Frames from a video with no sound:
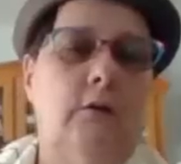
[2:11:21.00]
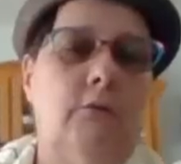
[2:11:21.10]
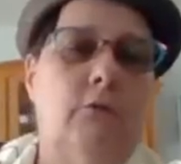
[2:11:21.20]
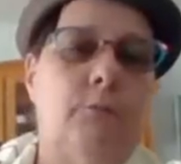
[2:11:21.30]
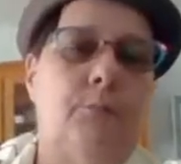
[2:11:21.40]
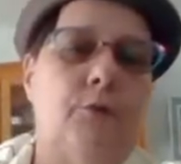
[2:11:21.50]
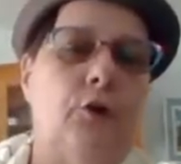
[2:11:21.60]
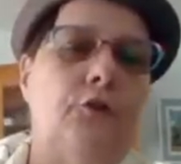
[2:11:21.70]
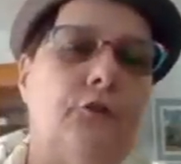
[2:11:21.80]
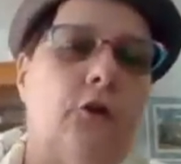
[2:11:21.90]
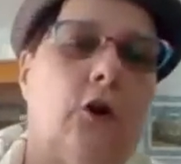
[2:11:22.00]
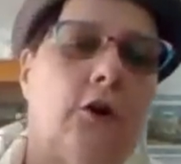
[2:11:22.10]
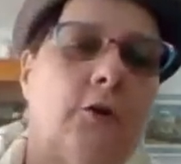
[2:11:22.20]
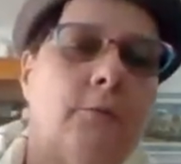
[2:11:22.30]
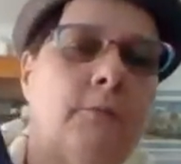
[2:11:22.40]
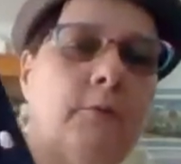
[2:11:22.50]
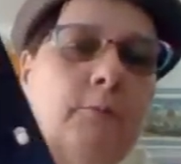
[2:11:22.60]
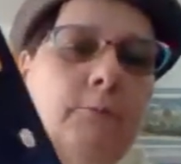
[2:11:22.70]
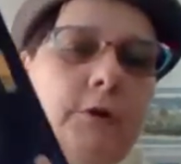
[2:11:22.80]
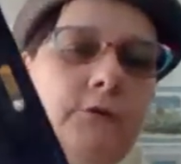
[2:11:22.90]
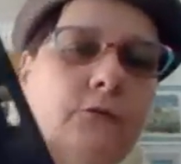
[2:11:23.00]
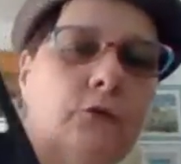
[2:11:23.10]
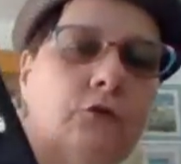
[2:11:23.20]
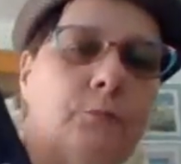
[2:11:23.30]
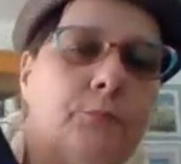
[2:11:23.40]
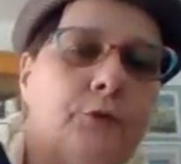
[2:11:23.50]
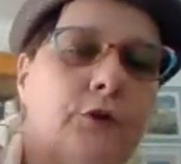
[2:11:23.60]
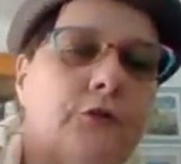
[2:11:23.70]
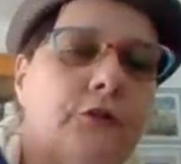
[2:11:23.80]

with birds on them, but those birds